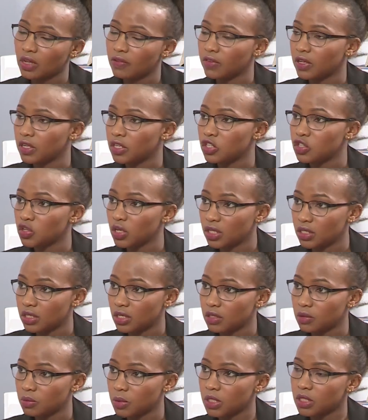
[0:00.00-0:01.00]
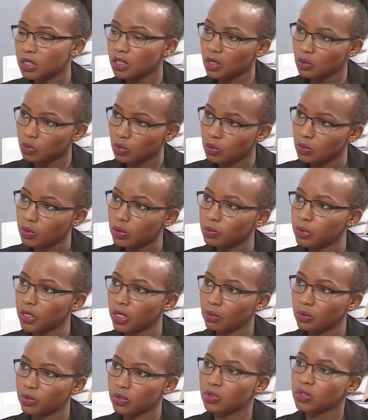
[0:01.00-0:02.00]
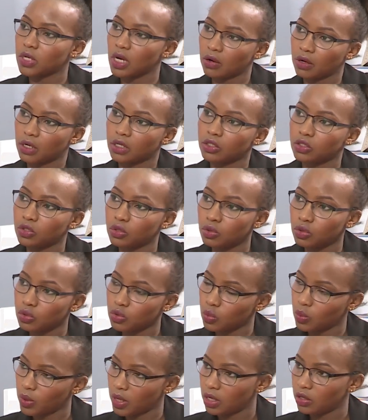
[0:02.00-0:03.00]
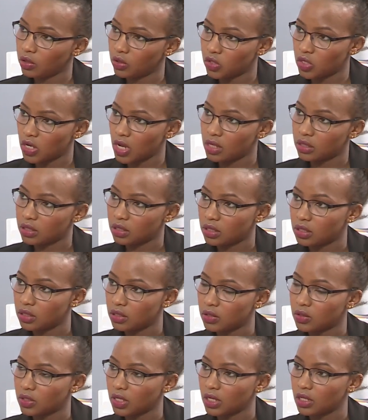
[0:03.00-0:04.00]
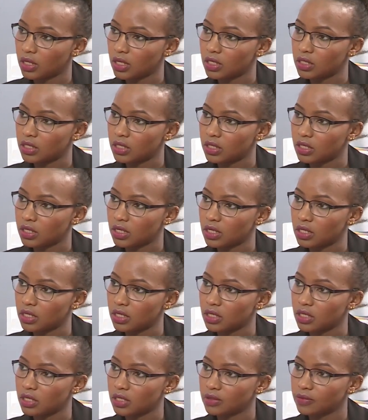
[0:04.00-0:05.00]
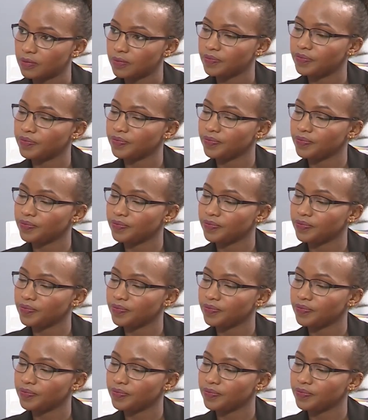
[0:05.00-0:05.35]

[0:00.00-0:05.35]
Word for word: initial assessment, then we will be able to direct you to where your child needs to get the assistance. All right.